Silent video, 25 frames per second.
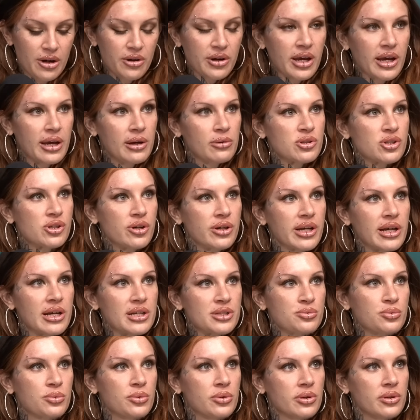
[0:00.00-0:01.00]
Okay, so I
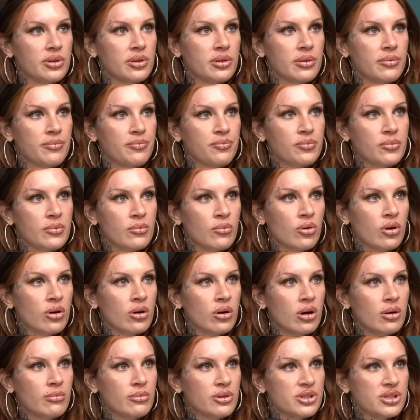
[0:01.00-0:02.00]
guess we'll we're
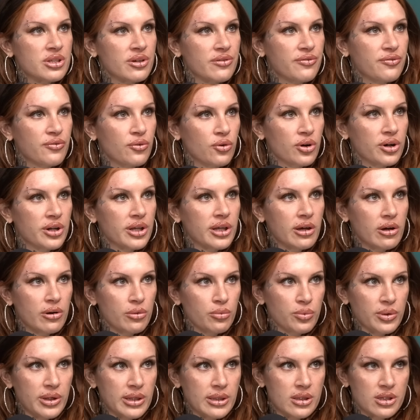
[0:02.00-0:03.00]
almost at 40. I'll
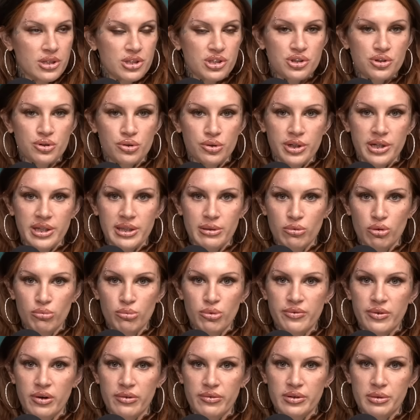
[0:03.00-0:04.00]
read this story and then we'll
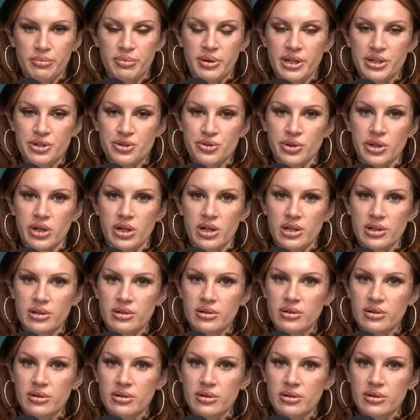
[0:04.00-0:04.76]
move over to Patreon.